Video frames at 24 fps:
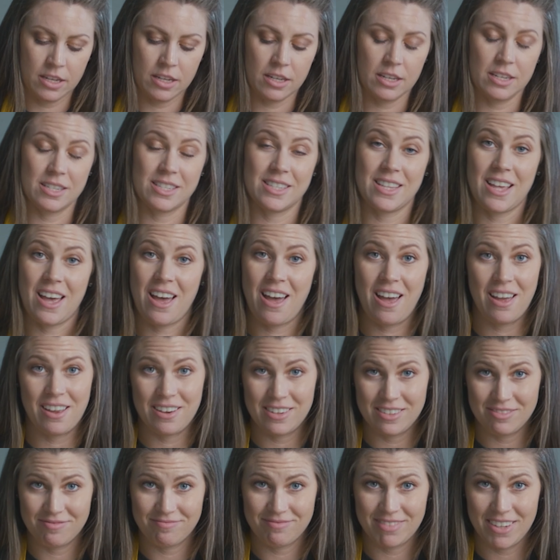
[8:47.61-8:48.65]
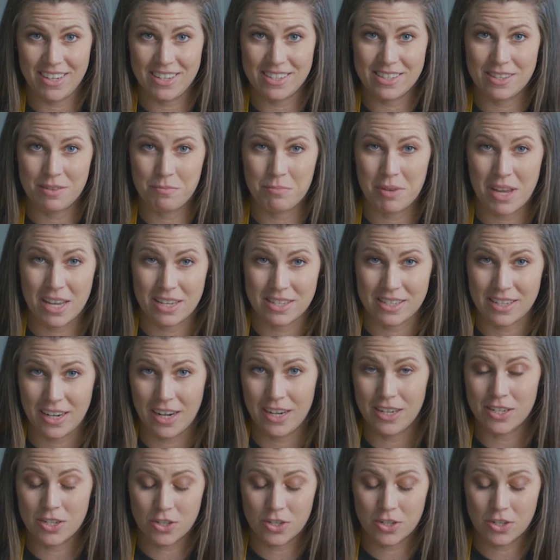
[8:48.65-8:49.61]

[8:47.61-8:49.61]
because that is the best ice